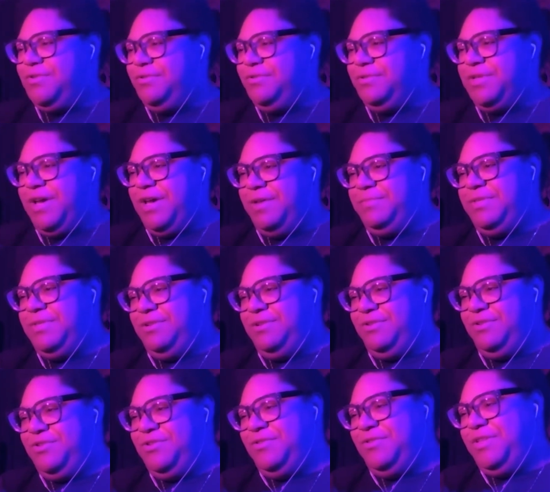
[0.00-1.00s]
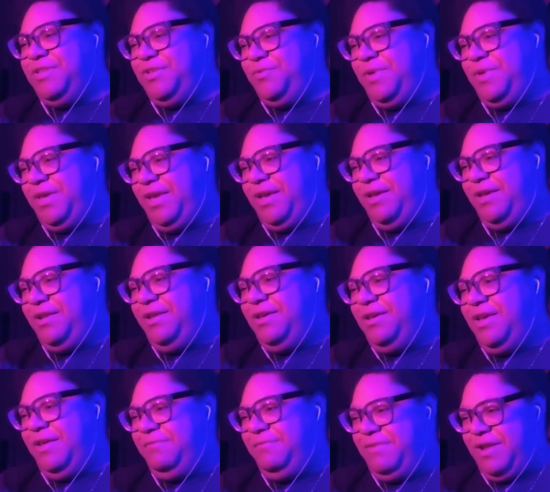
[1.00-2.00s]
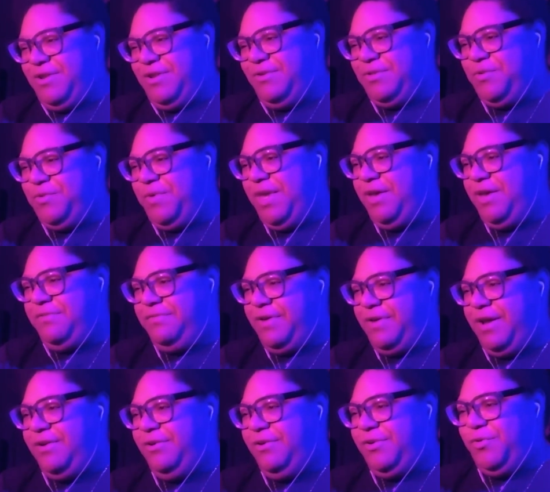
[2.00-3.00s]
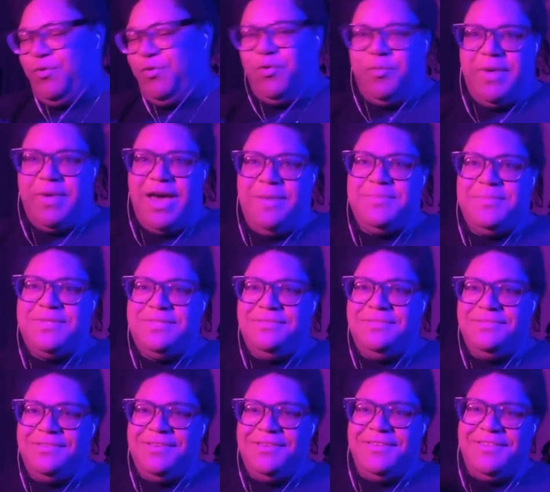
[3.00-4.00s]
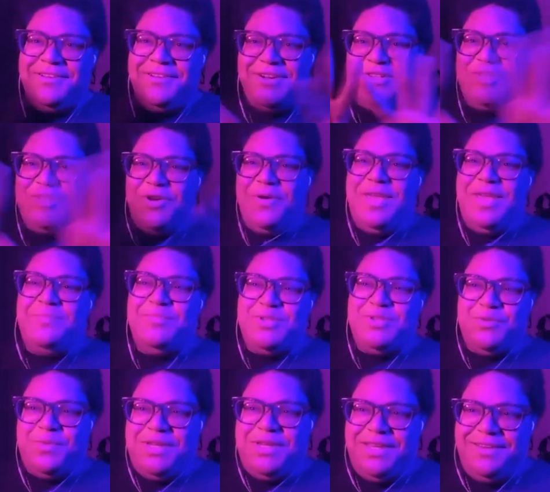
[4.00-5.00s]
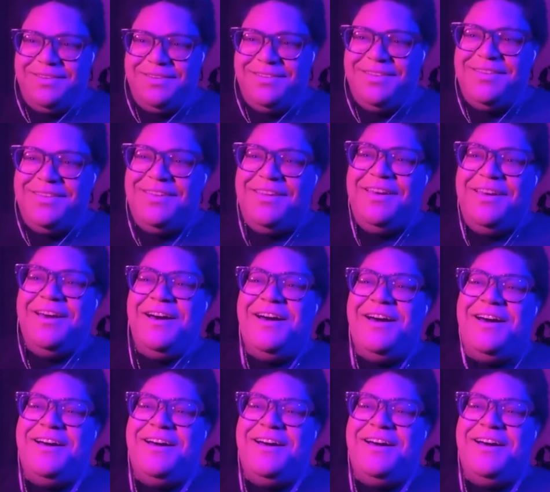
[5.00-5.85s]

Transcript: time signatures that you can't, in venues you can't find on Google Maps. There is no in between. Uh,